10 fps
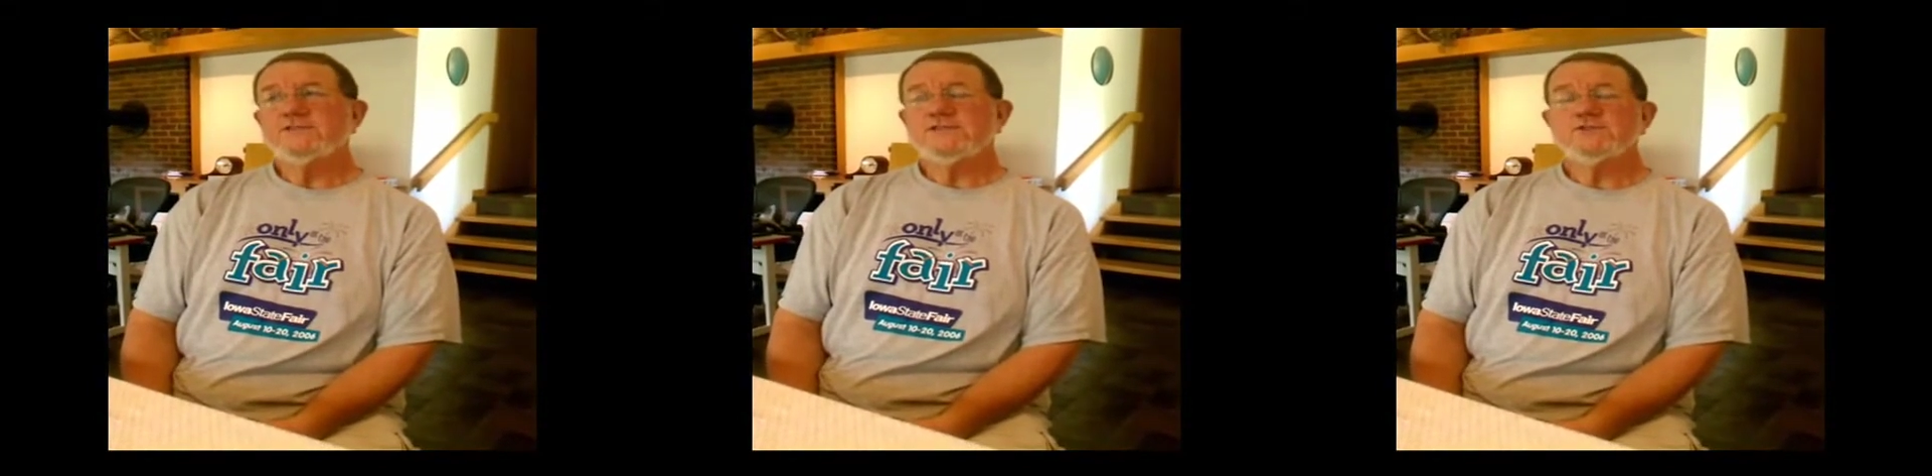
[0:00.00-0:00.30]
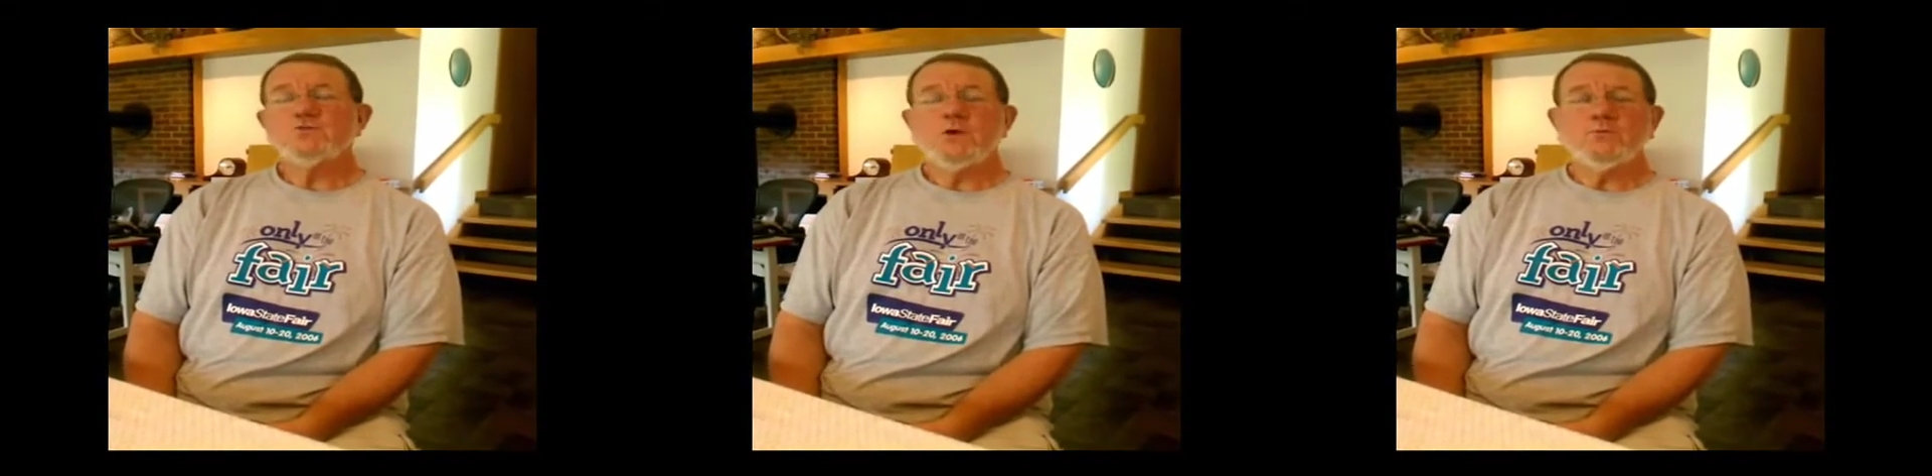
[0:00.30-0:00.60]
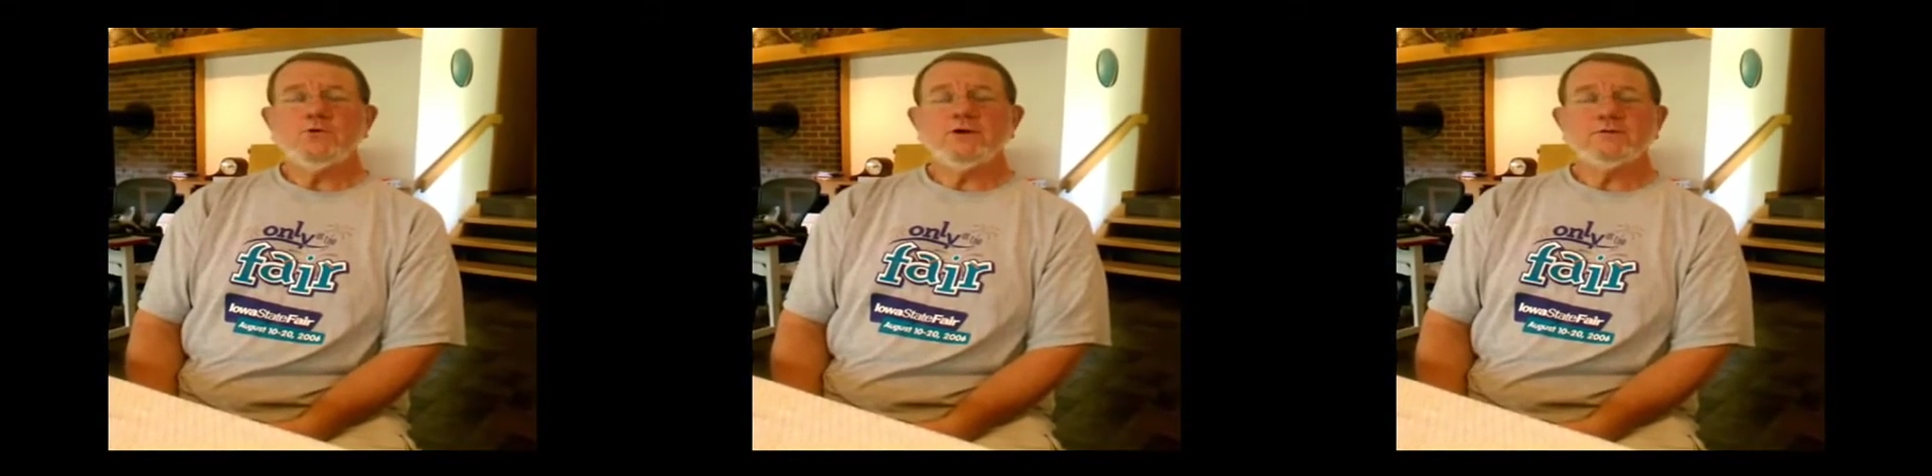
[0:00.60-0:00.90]
was just one
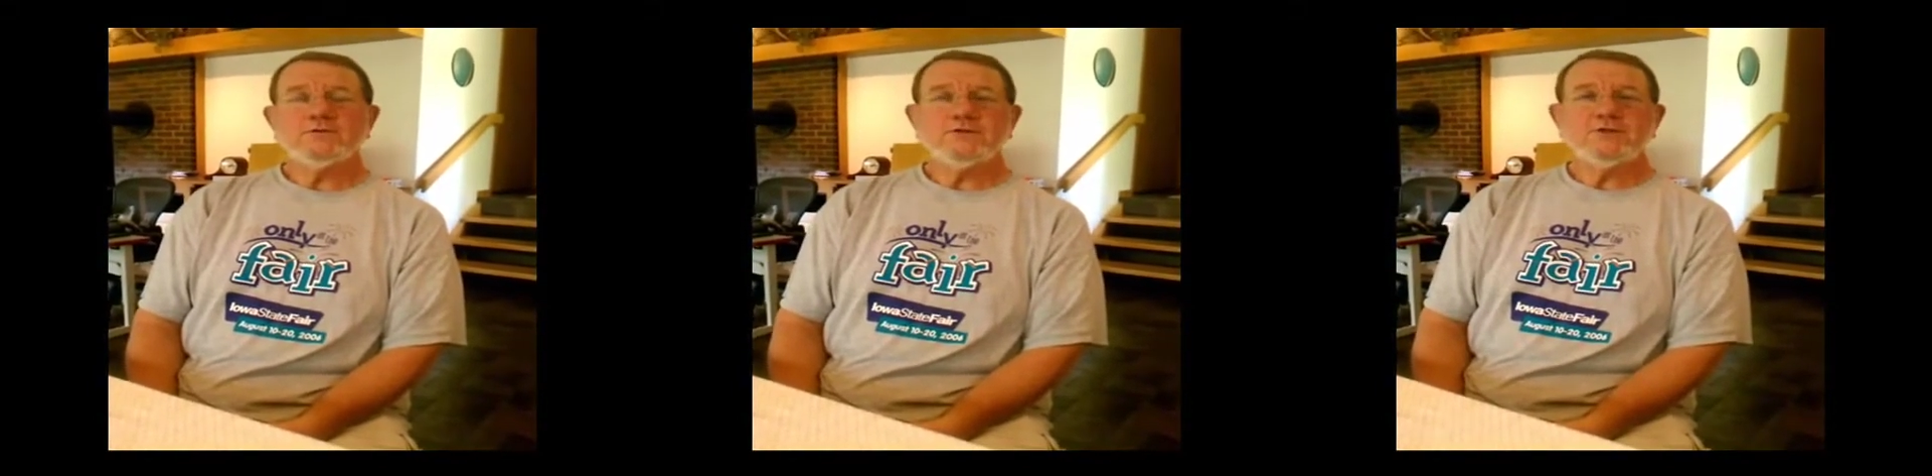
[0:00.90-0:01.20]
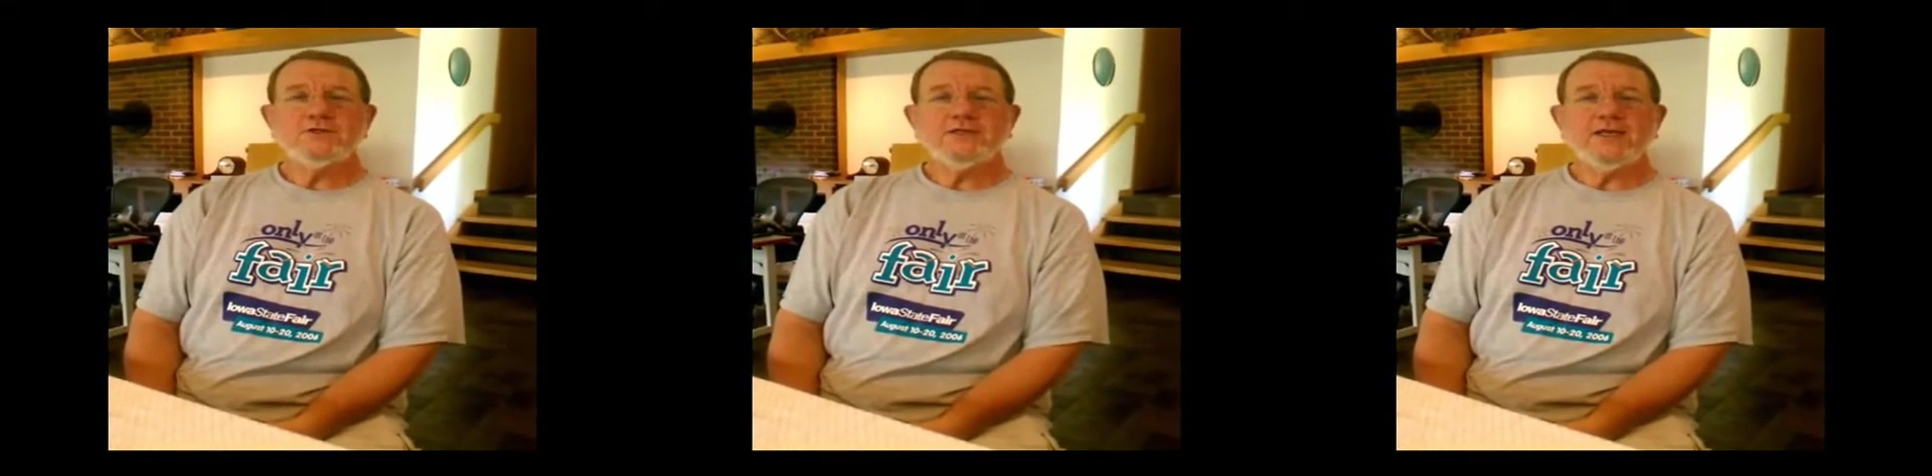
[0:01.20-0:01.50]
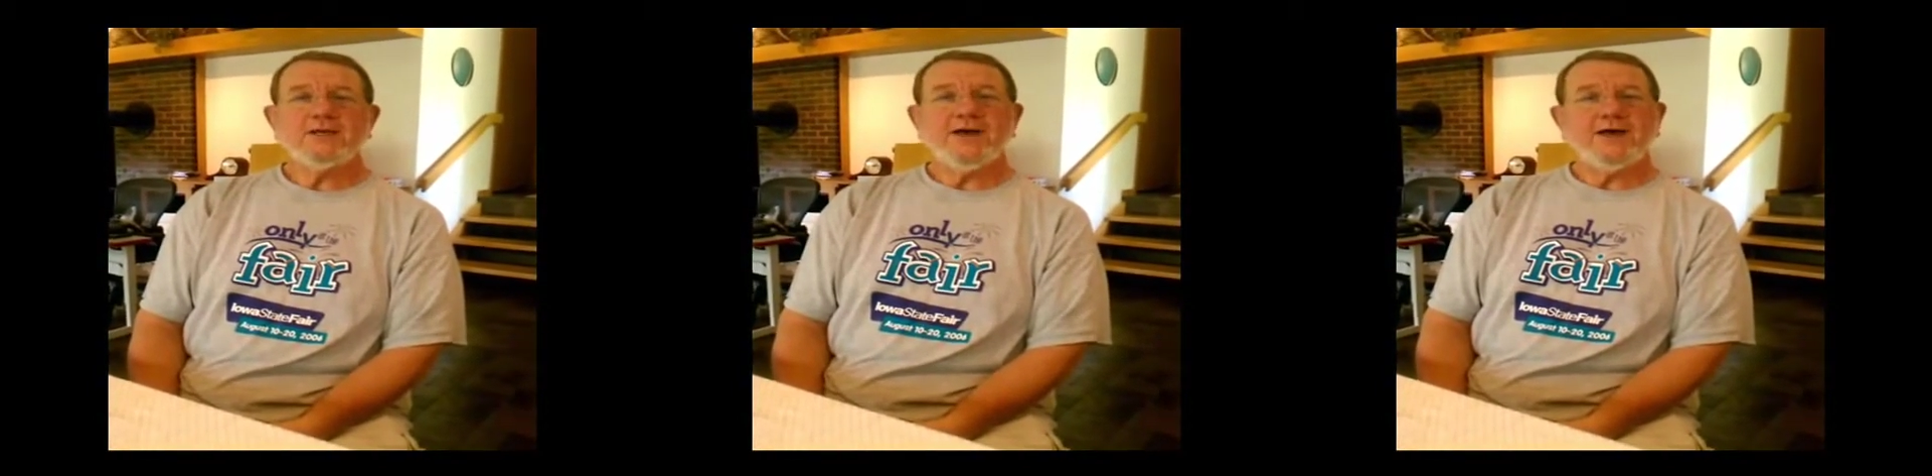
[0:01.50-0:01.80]
more good
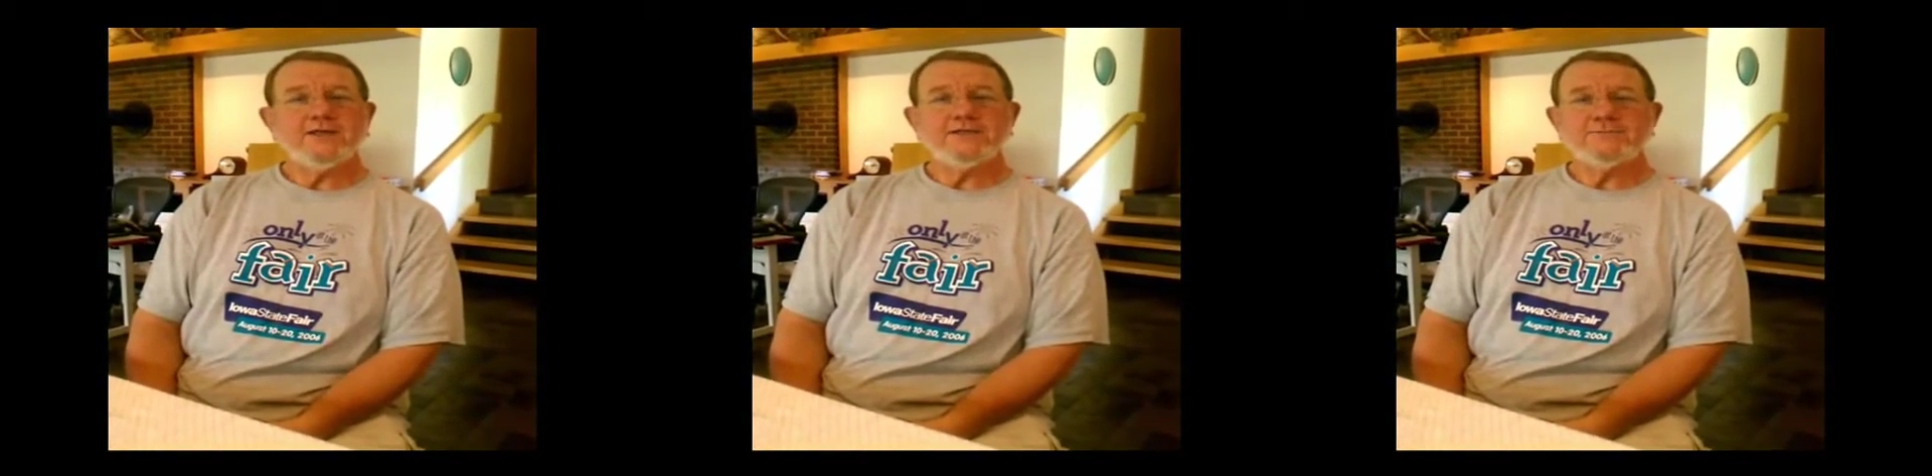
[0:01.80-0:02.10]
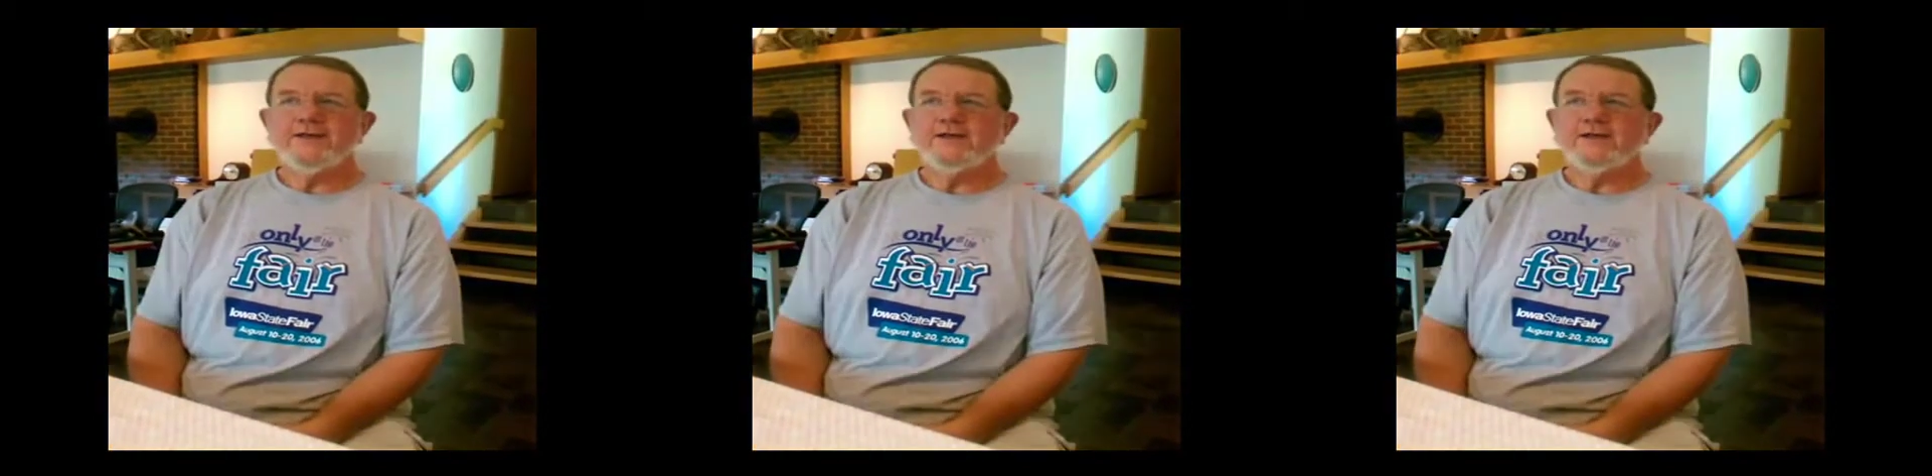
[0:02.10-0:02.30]
thing about it.